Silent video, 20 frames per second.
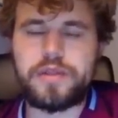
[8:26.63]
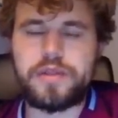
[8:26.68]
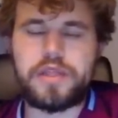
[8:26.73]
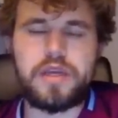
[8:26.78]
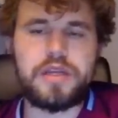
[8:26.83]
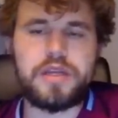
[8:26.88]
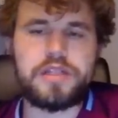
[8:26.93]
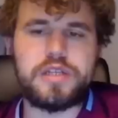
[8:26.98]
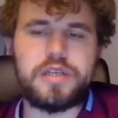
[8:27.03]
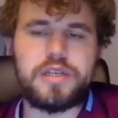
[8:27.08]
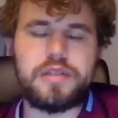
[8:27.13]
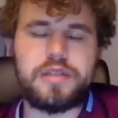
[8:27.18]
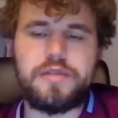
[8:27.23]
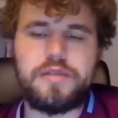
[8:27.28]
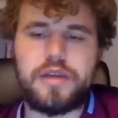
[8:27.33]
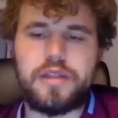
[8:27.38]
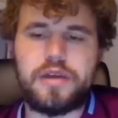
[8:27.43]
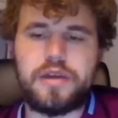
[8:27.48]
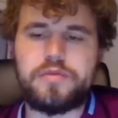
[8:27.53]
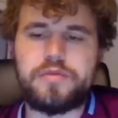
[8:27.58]
king
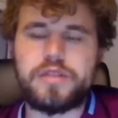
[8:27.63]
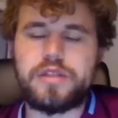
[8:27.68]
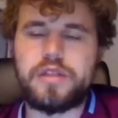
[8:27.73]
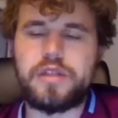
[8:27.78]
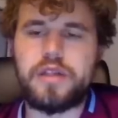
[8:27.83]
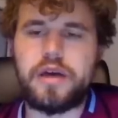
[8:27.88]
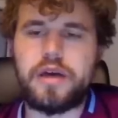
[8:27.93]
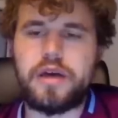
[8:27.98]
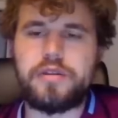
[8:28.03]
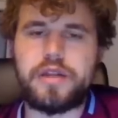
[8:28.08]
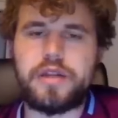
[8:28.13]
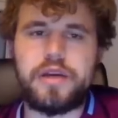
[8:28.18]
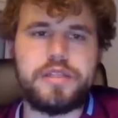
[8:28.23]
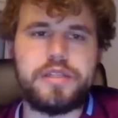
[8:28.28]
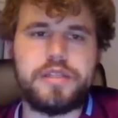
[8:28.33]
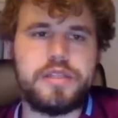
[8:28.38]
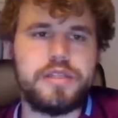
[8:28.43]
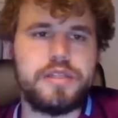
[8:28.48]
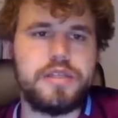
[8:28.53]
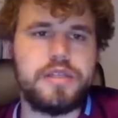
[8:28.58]
g3 there, which allowed
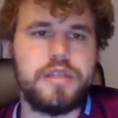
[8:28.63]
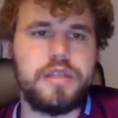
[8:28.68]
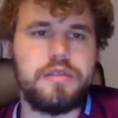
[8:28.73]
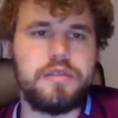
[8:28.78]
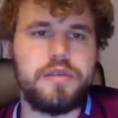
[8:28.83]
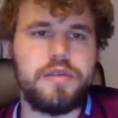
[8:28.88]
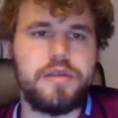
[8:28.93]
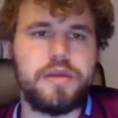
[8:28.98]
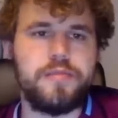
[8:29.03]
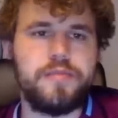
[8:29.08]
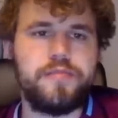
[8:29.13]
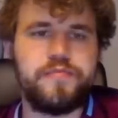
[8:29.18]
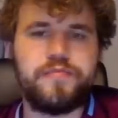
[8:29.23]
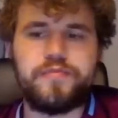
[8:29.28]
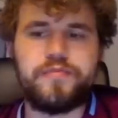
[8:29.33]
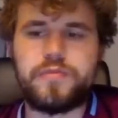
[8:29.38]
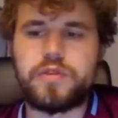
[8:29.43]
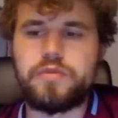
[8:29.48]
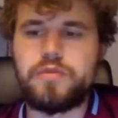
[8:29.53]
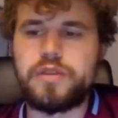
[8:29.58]
knight c3,
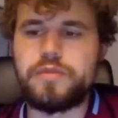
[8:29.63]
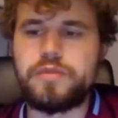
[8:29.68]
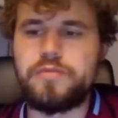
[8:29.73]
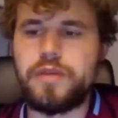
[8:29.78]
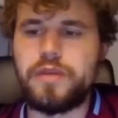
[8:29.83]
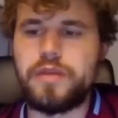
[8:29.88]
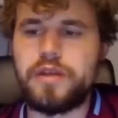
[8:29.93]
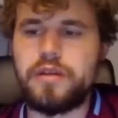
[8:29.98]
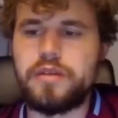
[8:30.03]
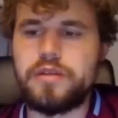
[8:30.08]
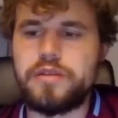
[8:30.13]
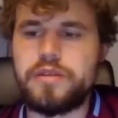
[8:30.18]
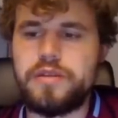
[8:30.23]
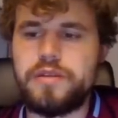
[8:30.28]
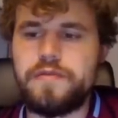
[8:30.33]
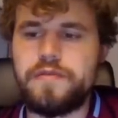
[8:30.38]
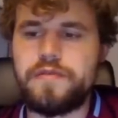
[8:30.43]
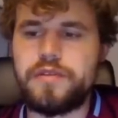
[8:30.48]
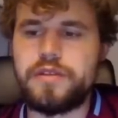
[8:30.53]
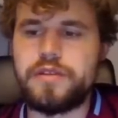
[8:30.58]
which made all the
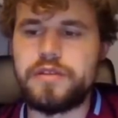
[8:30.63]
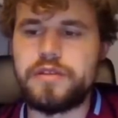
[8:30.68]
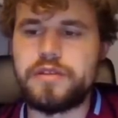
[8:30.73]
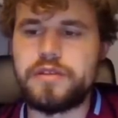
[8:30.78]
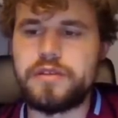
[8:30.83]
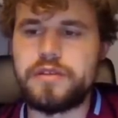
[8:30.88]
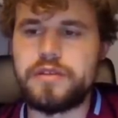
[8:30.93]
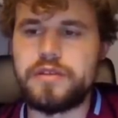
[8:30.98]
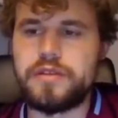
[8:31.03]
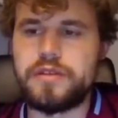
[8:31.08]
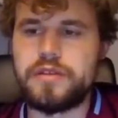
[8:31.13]
difference.